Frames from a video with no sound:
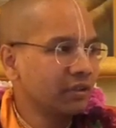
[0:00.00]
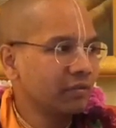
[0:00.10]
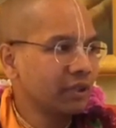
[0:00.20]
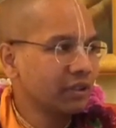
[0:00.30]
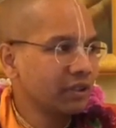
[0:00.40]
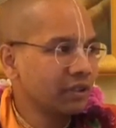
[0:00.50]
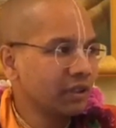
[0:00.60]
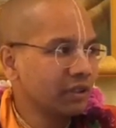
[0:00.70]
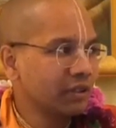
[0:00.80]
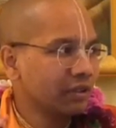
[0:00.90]

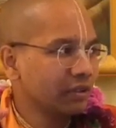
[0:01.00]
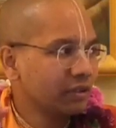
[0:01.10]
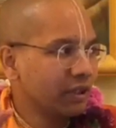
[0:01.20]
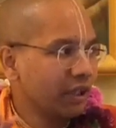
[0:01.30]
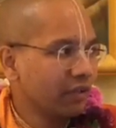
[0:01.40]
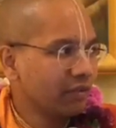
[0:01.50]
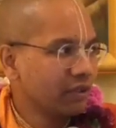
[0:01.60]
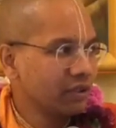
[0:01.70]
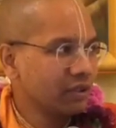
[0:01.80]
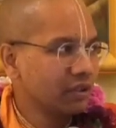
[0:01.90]
Bhaktisiddhanta gave
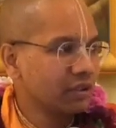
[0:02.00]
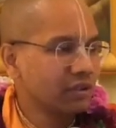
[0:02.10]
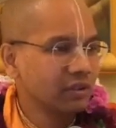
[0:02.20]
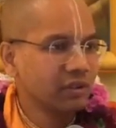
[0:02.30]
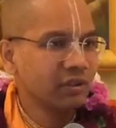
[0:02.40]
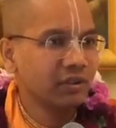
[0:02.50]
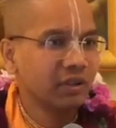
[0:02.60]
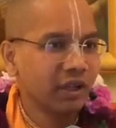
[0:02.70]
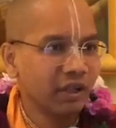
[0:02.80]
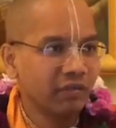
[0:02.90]
this
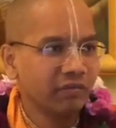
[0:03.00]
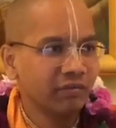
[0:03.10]
grave